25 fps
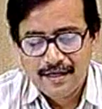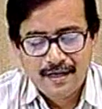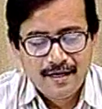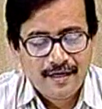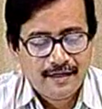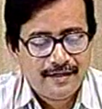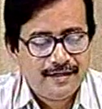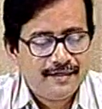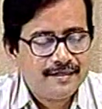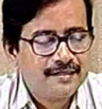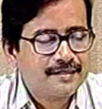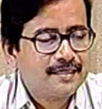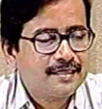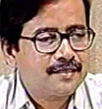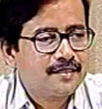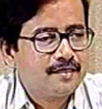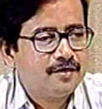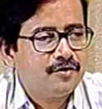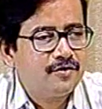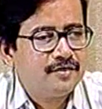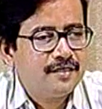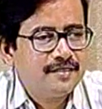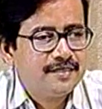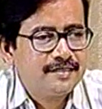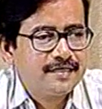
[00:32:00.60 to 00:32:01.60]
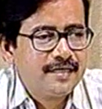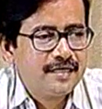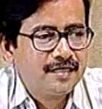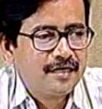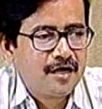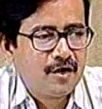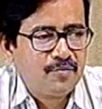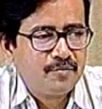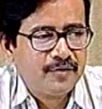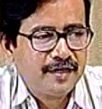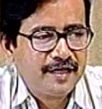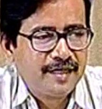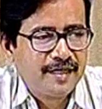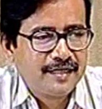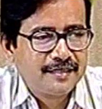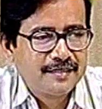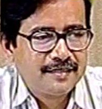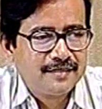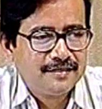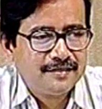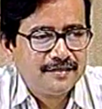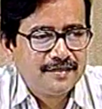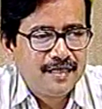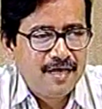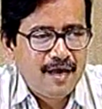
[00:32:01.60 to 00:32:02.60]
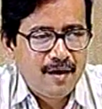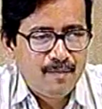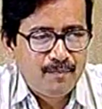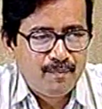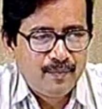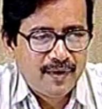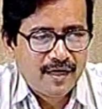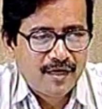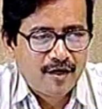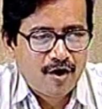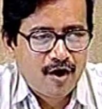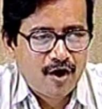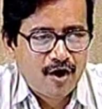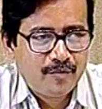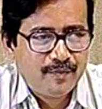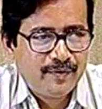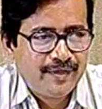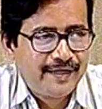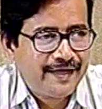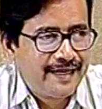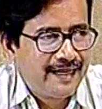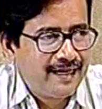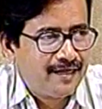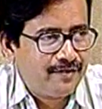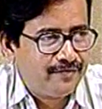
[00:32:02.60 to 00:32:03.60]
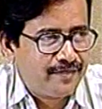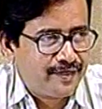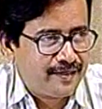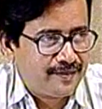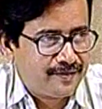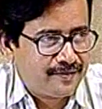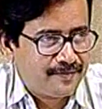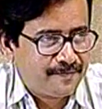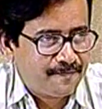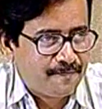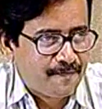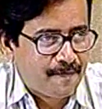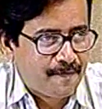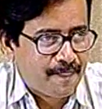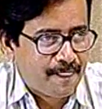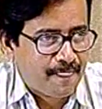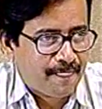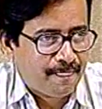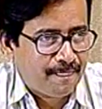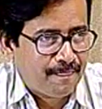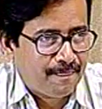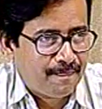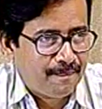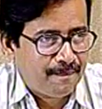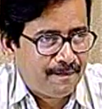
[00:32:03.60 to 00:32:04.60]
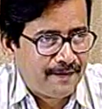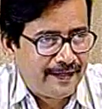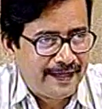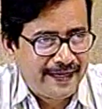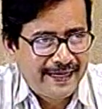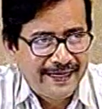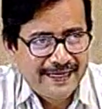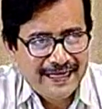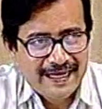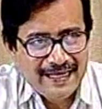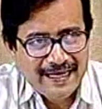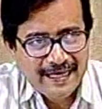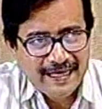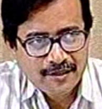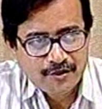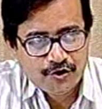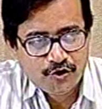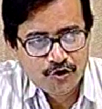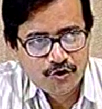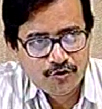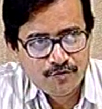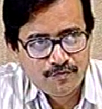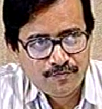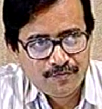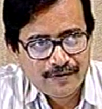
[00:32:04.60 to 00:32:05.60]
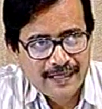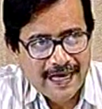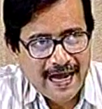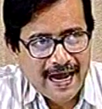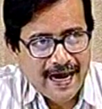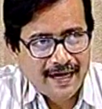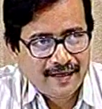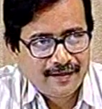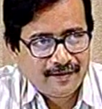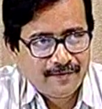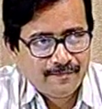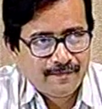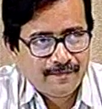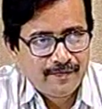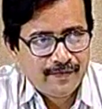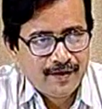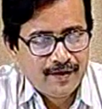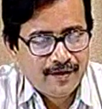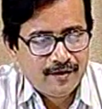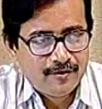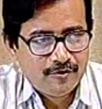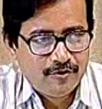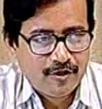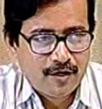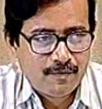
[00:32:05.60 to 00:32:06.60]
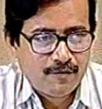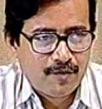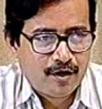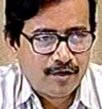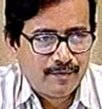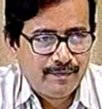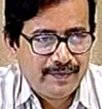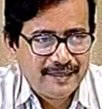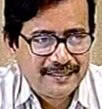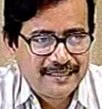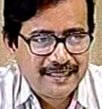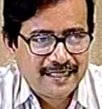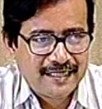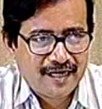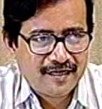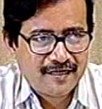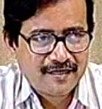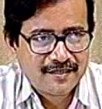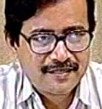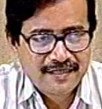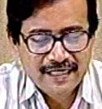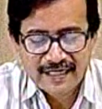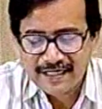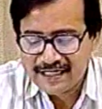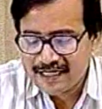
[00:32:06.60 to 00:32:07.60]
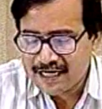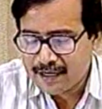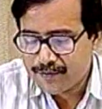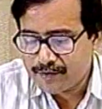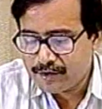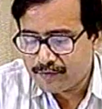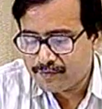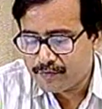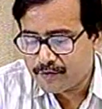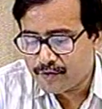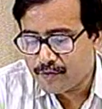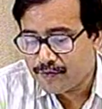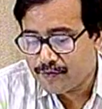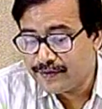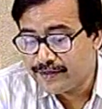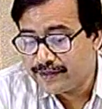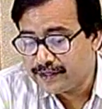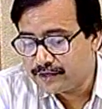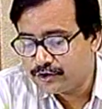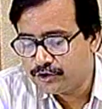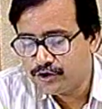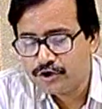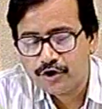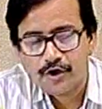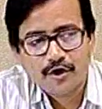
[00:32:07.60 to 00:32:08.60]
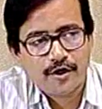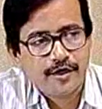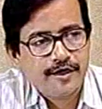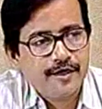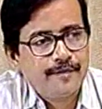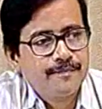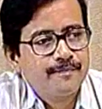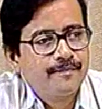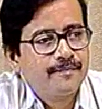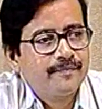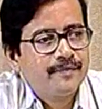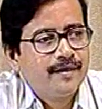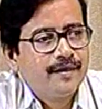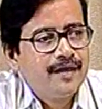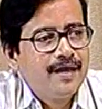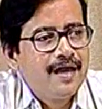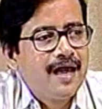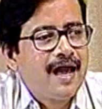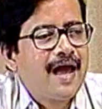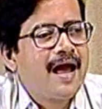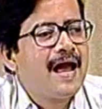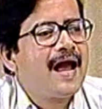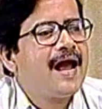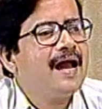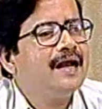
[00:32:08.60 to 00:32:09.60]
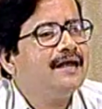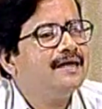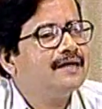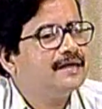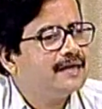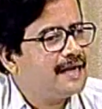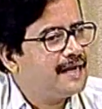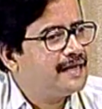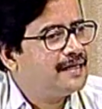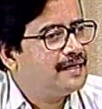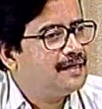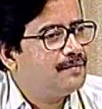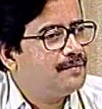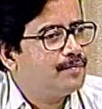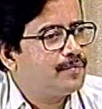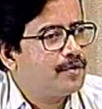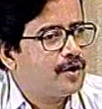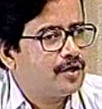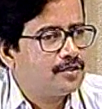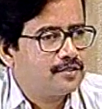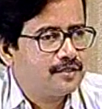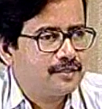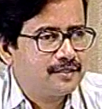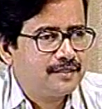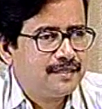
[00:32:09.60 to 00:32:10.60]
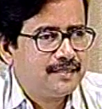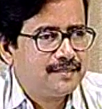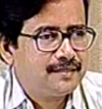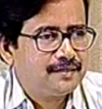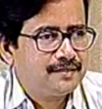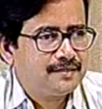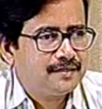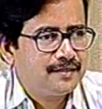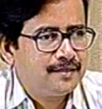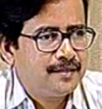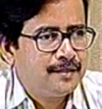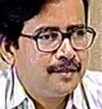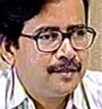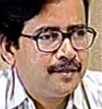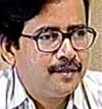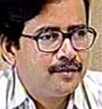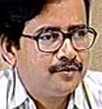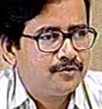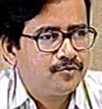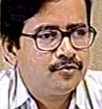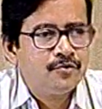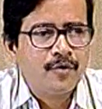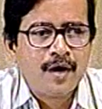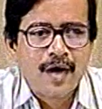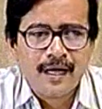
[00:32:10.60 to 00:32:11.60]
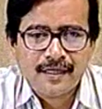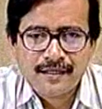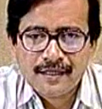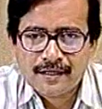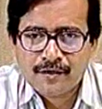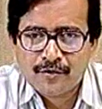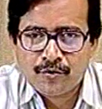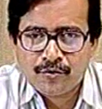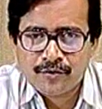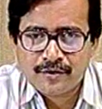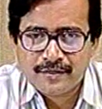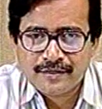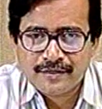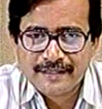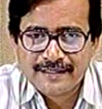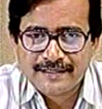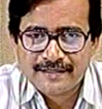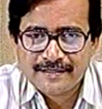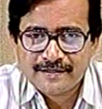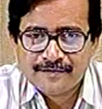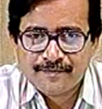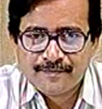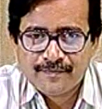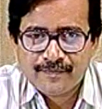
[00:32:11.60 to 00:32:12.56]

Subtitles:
discussion on digital communications may not be relevant. But again, I assume that you have got basic understanding about probability theory and random processes through other courses.